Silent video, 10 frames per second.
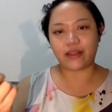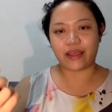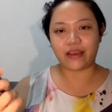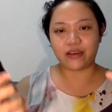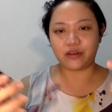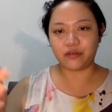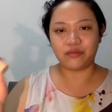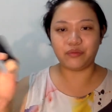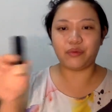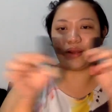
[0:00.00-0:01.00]
like a
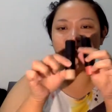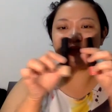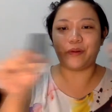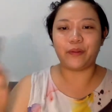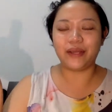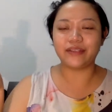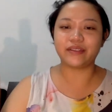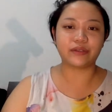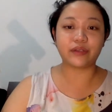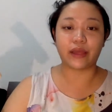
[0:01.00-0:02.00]
1-for-1
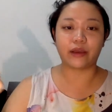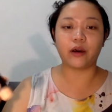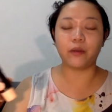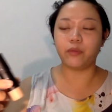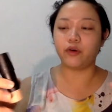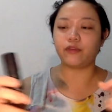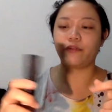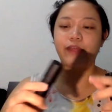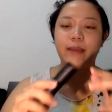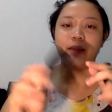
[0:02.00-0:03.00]
sale, so I got both
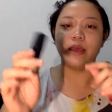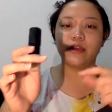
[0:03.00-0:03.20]
of them.